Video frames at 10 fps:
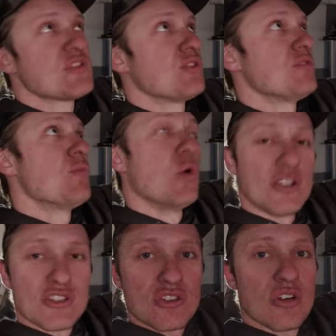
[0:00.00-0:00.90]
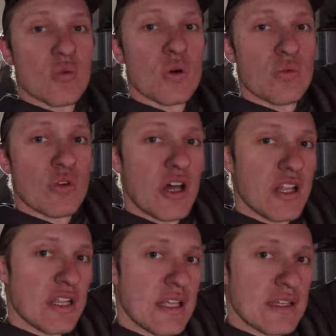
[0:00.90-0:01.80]
So the moisture will
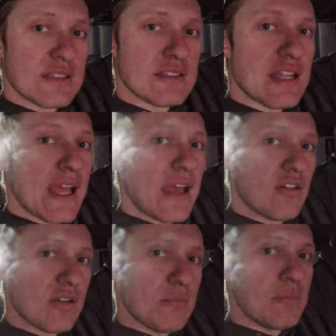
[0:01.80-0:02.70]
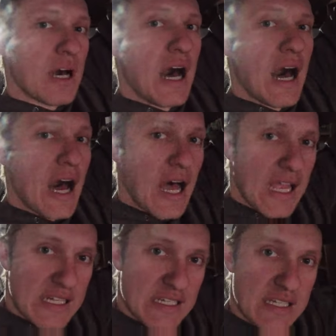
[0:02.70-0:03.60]
run down
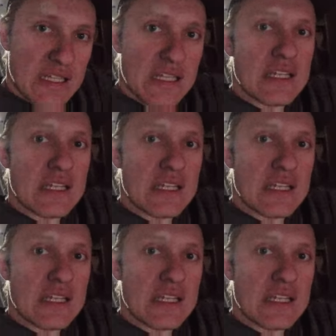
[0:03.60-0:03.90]
behind